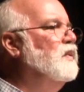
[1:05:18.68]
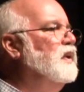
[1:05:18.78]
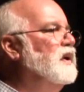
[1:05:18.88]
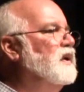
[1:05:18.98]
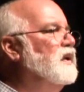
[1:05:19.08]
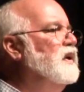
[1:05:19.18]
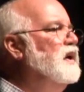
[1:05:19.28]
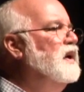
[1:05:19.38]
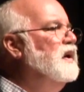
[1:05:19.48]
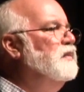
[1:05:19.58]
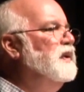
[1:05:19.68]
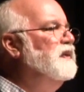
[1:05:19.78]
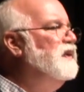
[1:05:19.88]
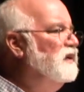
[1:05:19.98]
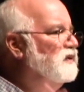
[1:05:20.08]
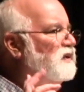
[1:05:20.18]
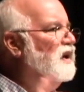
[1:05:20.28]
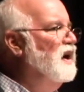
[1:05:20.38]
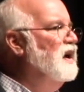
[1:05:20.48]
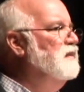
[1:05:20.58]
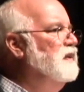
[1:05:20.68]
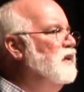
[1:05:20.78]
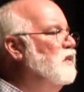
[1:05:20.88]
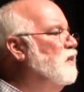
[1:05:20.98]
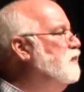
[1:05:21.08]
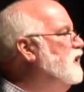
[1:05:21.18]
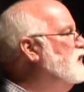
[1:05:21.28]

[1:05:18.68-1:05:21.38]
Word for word: will, but this time they won't be